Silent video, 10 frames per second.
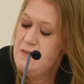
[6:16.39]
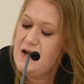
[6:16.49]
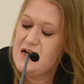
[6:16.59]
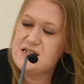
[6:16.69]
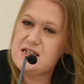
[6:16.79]

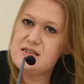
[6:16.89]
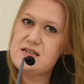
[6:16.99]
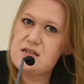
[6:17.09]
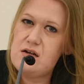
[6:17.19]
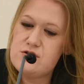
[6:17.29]
that actually in
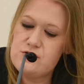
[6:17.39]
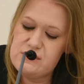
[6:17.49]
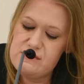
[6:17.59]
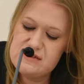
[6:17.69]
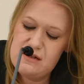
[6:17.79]
this
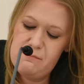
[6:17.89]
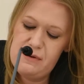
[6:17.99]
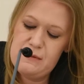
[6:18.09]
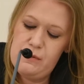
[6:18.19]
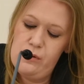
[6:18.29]
country there are some
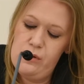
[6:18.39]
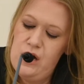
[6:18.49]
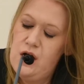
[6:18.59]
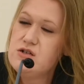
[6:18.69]
people